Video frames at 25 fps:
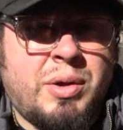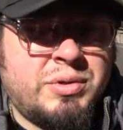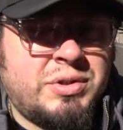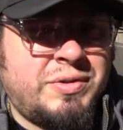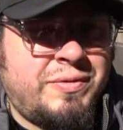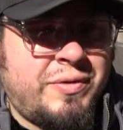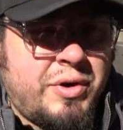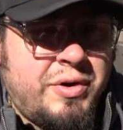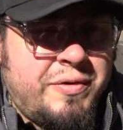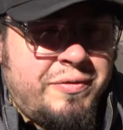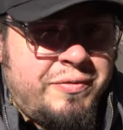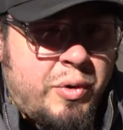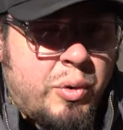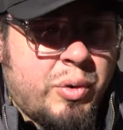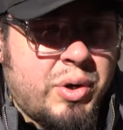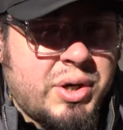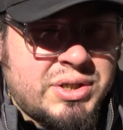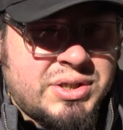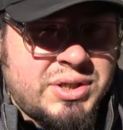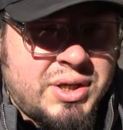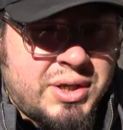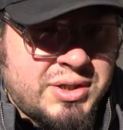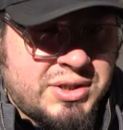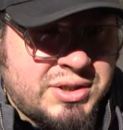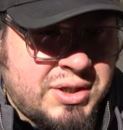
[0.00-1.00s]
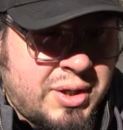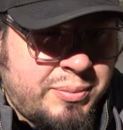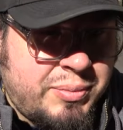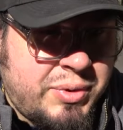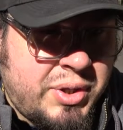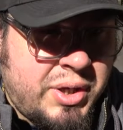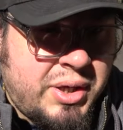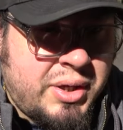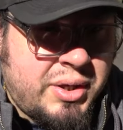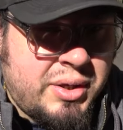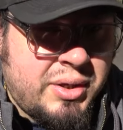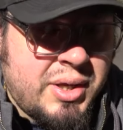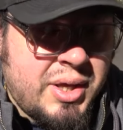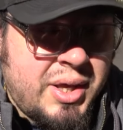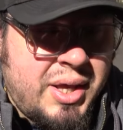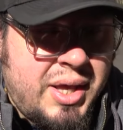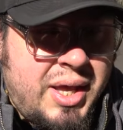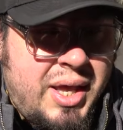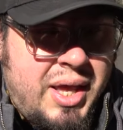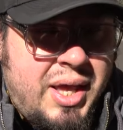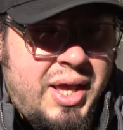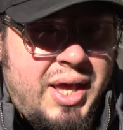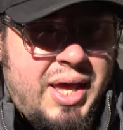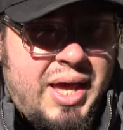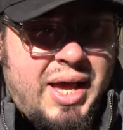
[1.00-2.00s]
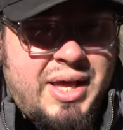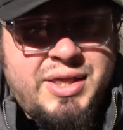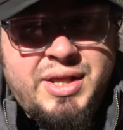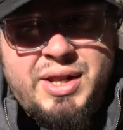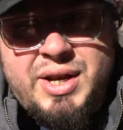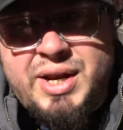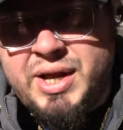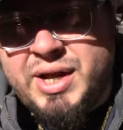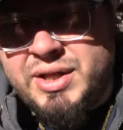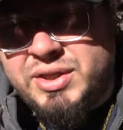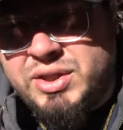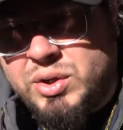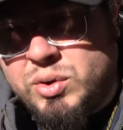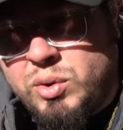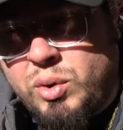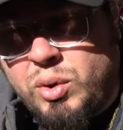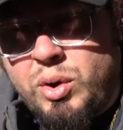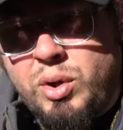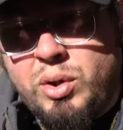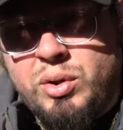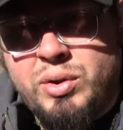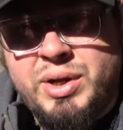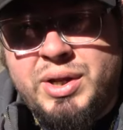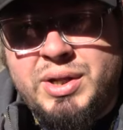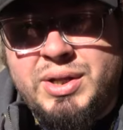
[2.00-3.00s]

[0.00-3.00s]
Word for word: I was very focused on something, and then I got the call,